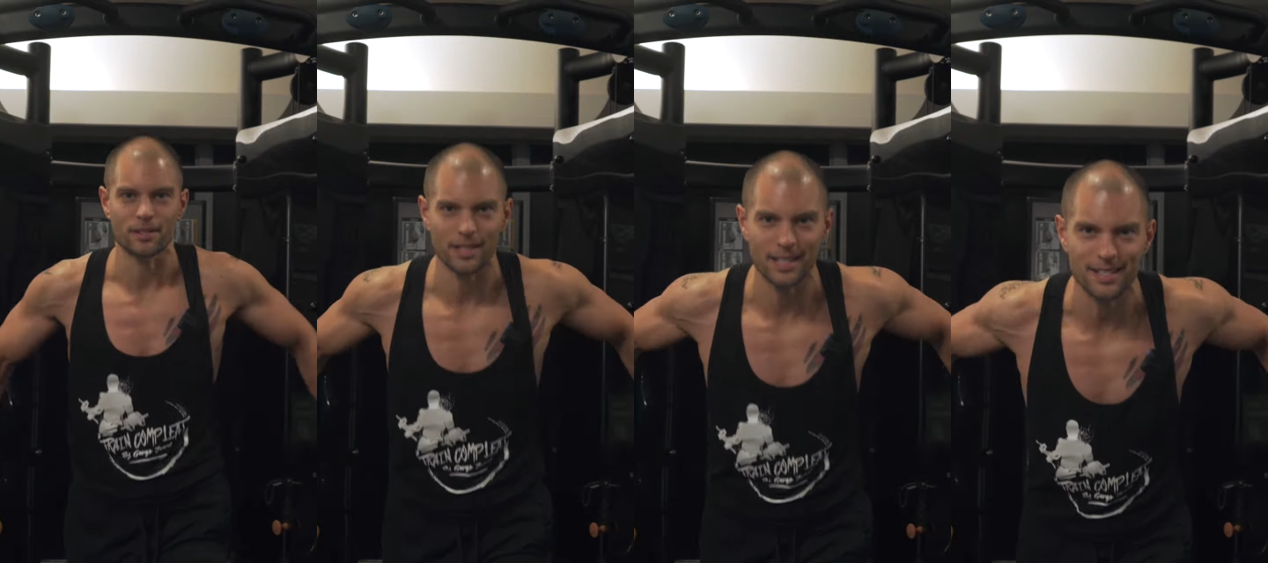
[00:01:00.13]
is
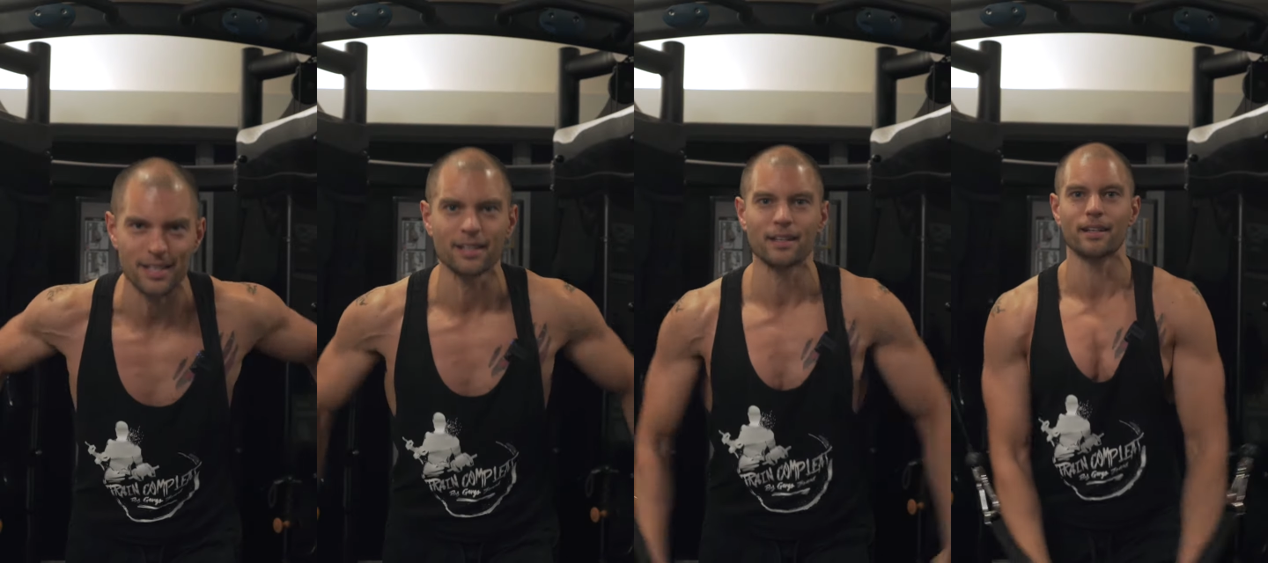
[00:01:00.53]

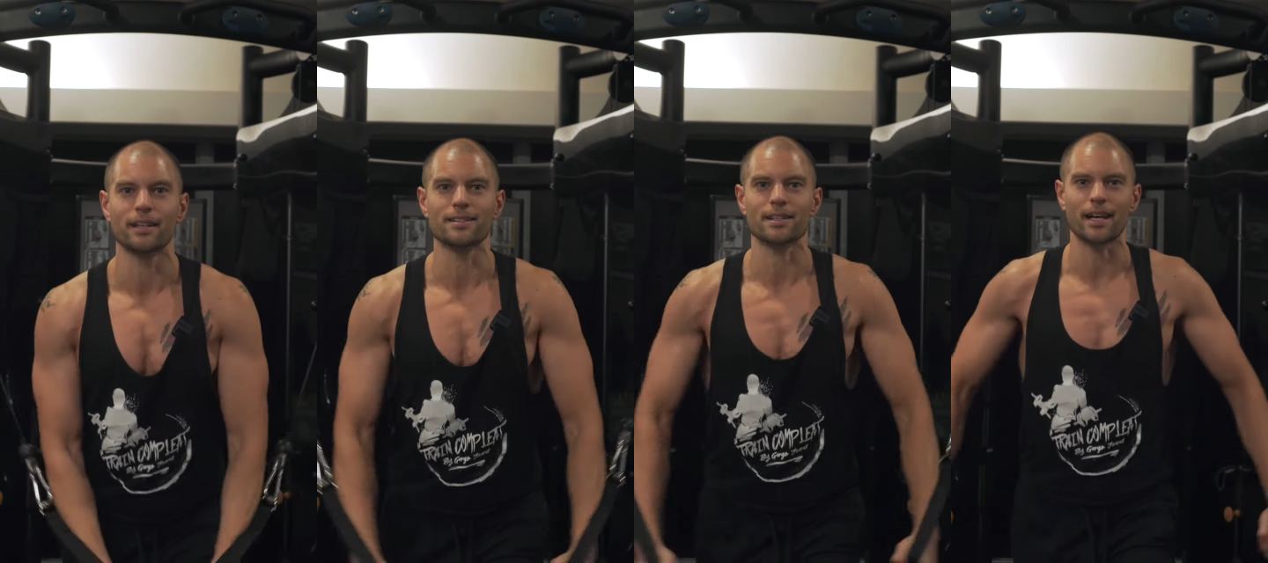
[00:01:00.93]
easy
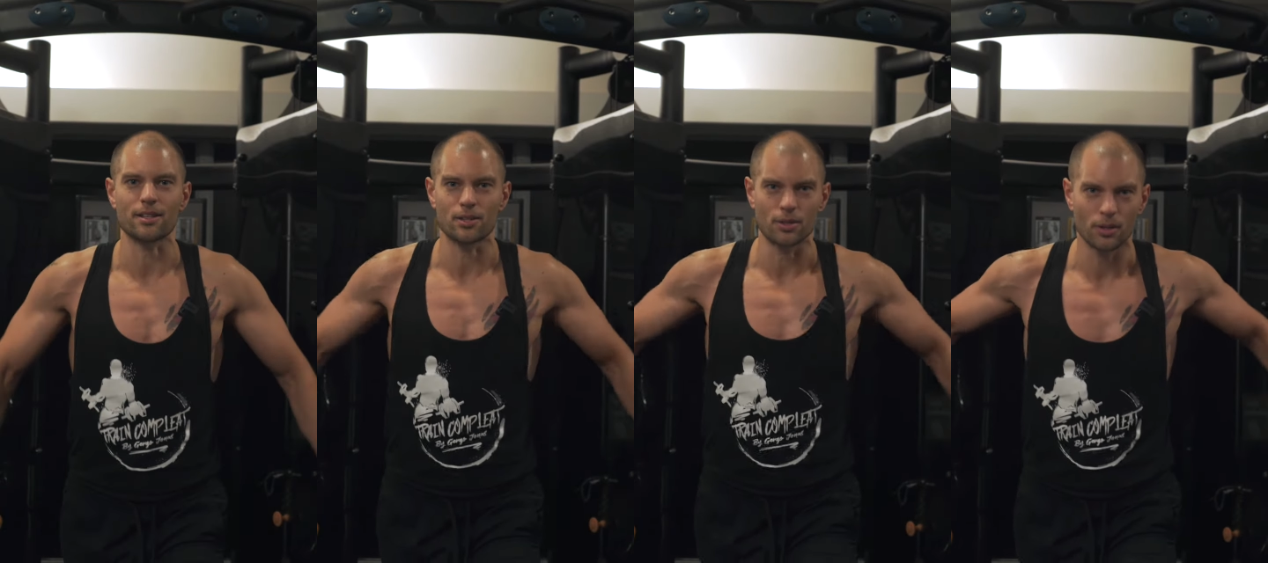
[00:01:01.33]
is lying
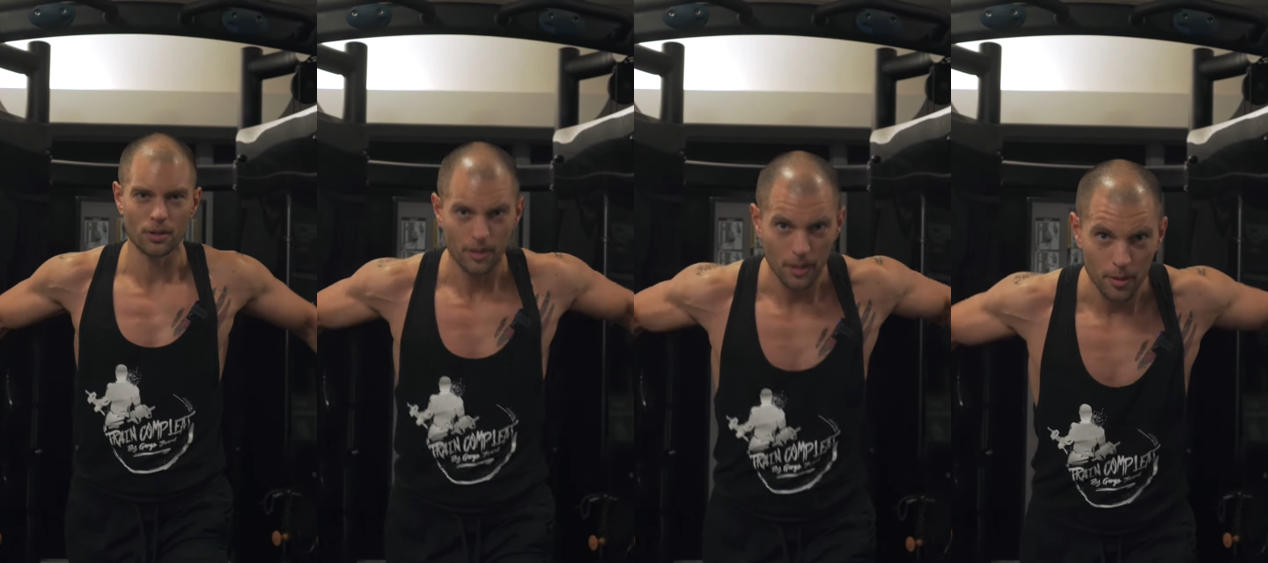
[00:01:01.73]
to you.
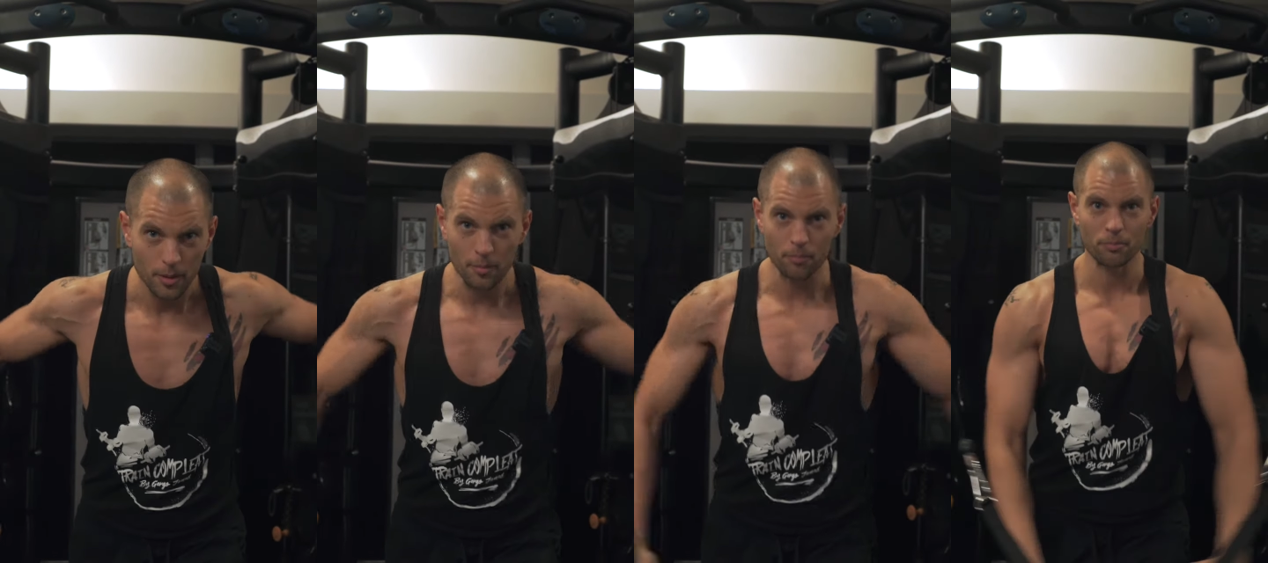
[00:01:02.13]

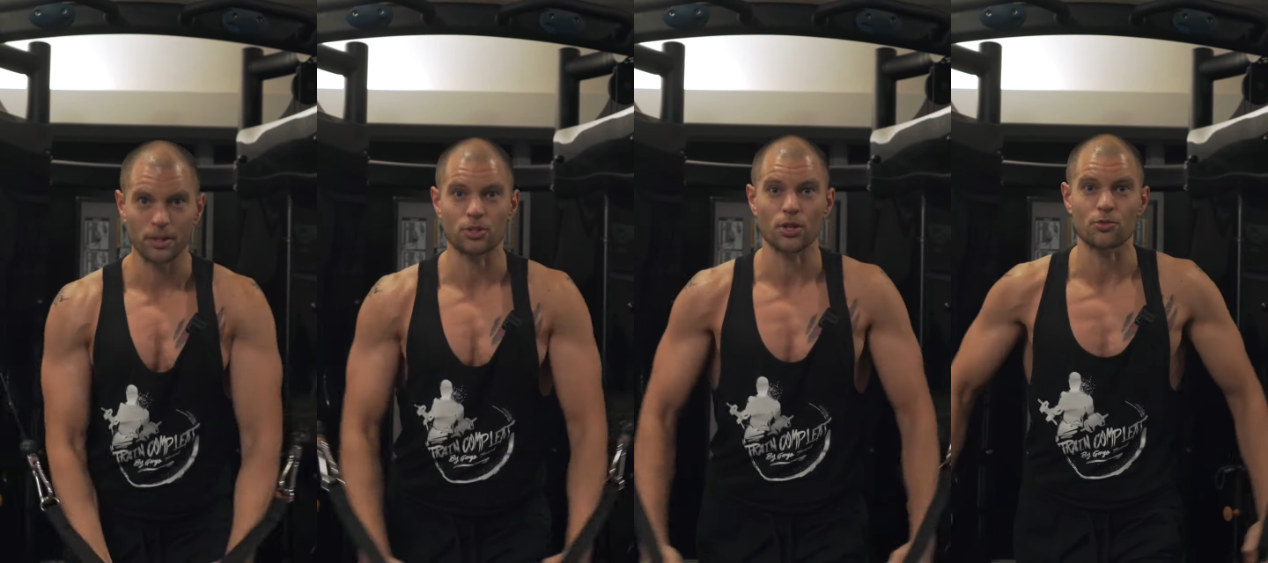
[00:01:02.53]

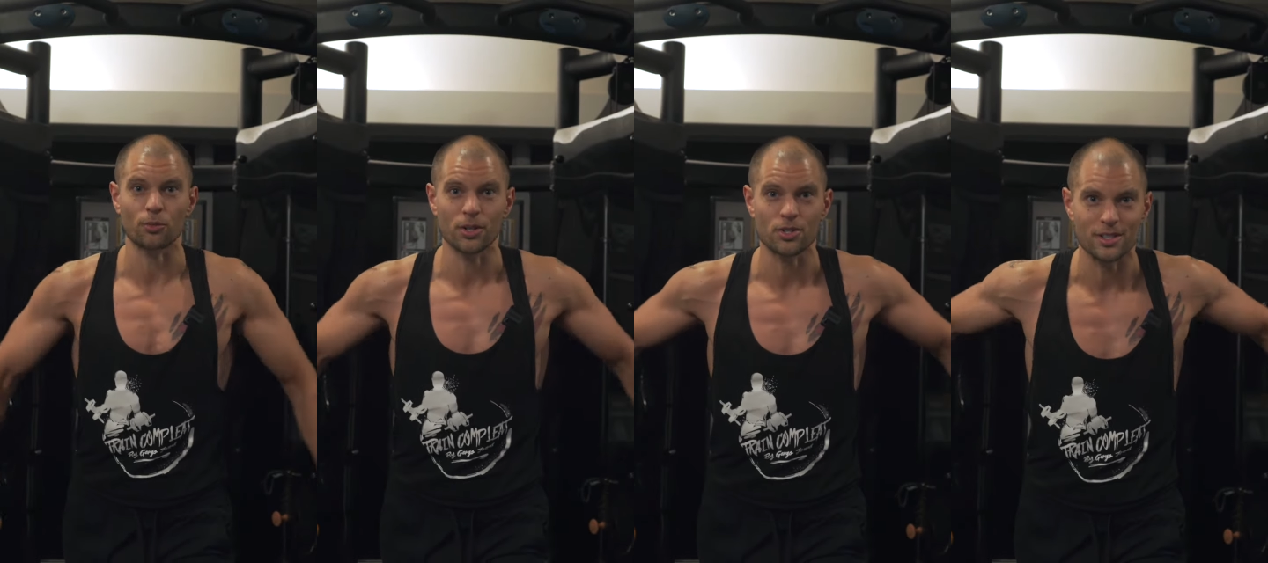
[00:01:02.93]
Body
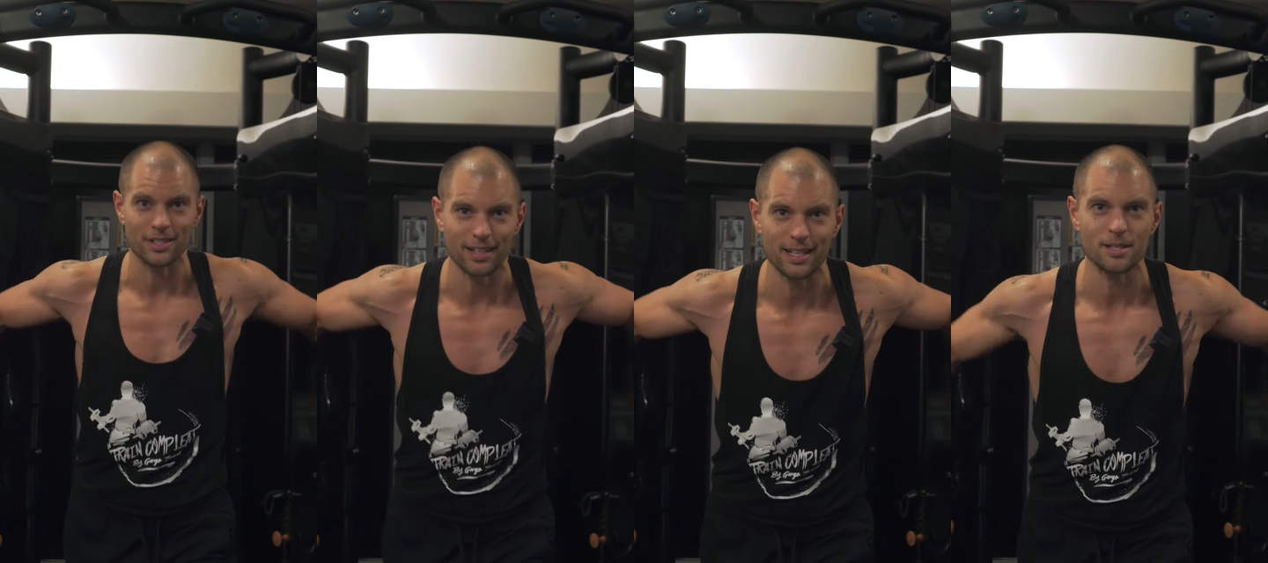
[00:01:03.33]
transformation is
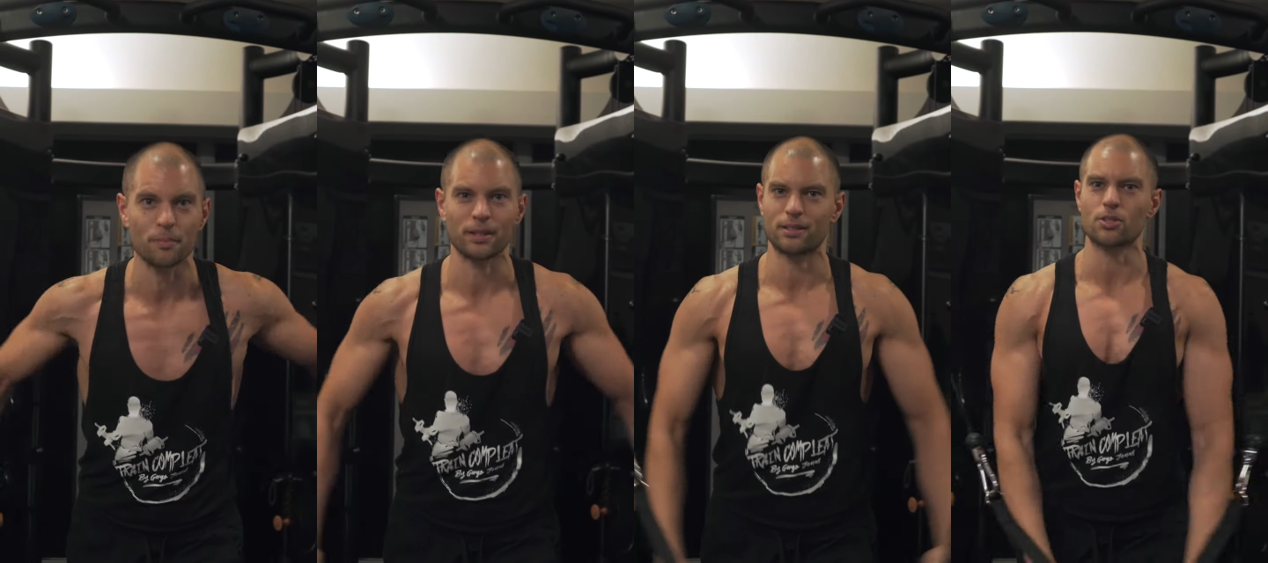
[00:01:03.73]
not easy,
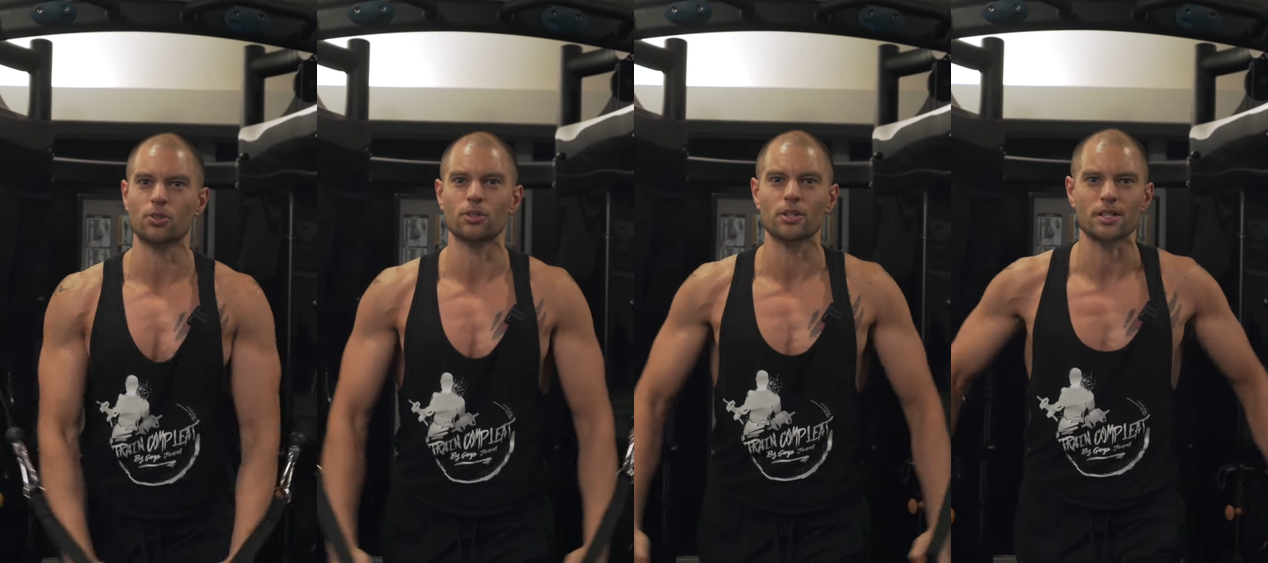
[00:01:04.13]
but it
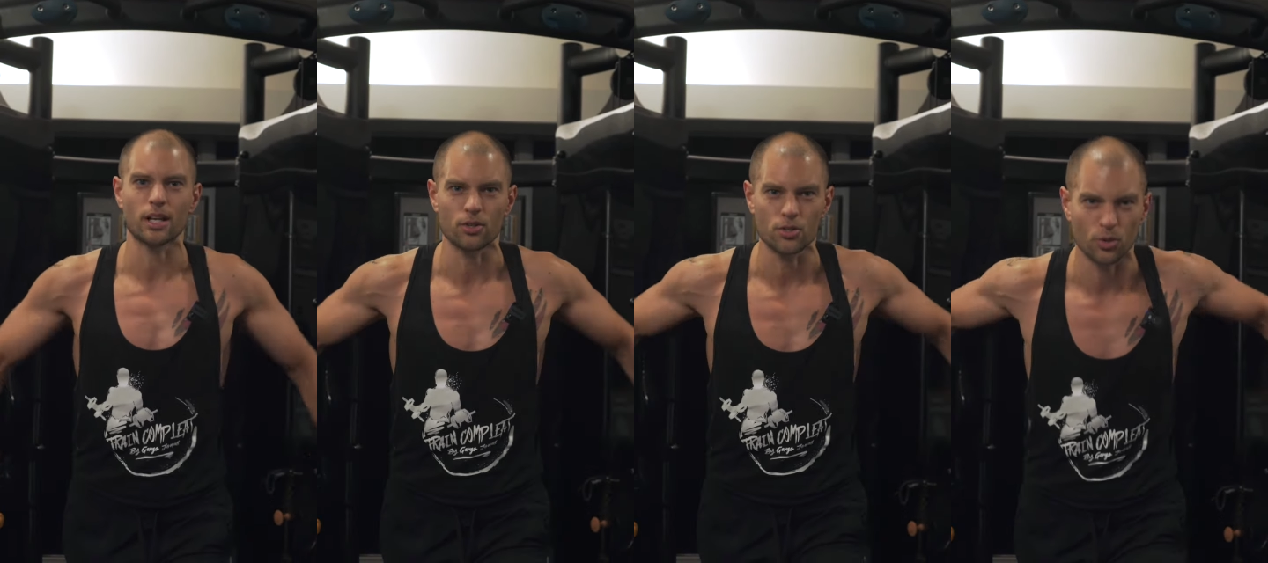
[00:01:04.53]
shouldn't
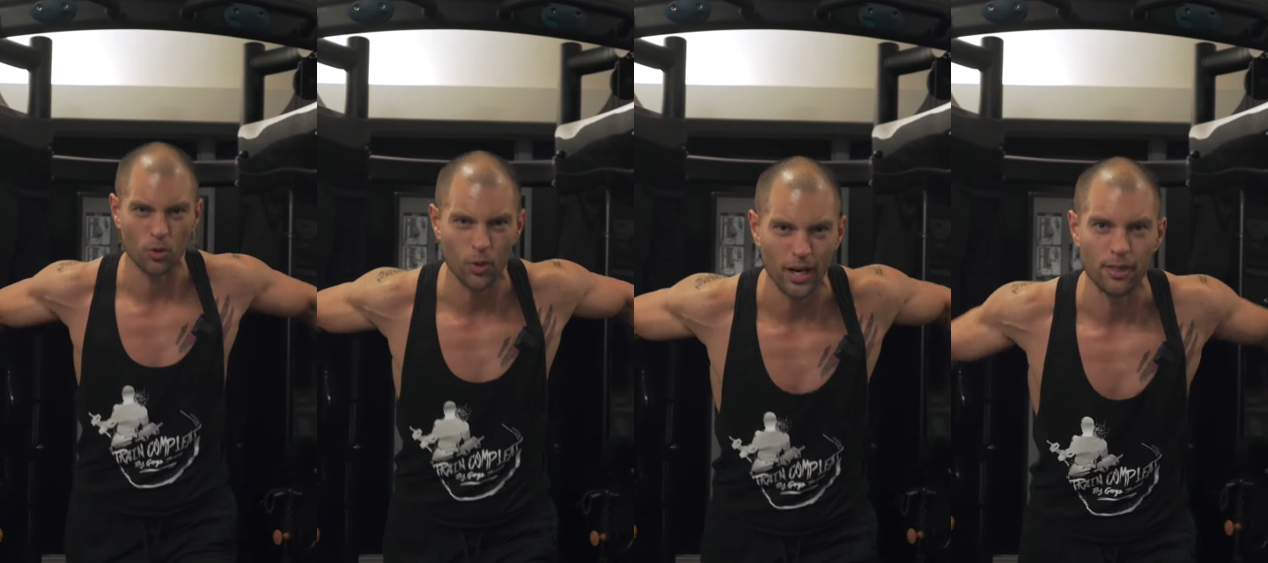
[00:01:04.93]
discourage you, quite